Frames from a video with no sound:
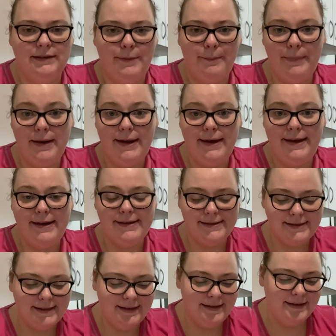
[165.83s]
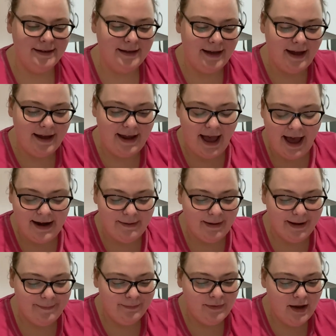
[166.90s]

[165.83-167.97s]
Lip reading: Please. Yeah, anyway.